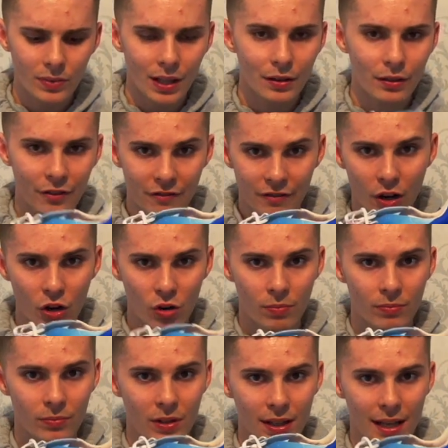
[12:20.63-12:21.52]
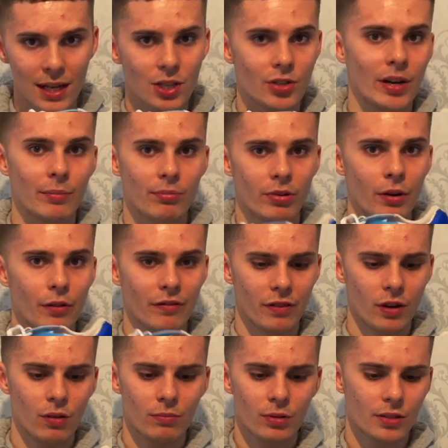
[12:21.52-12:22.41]
The foam, the Lightstrike Pro
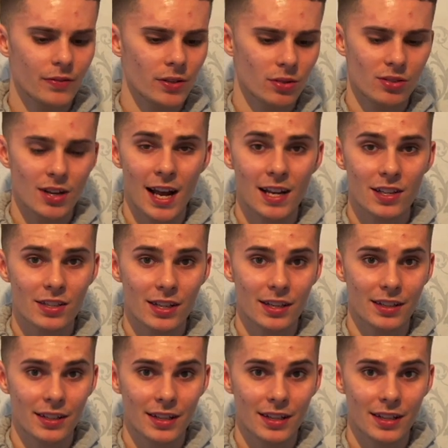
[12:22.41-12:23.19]
foam, just feels nicer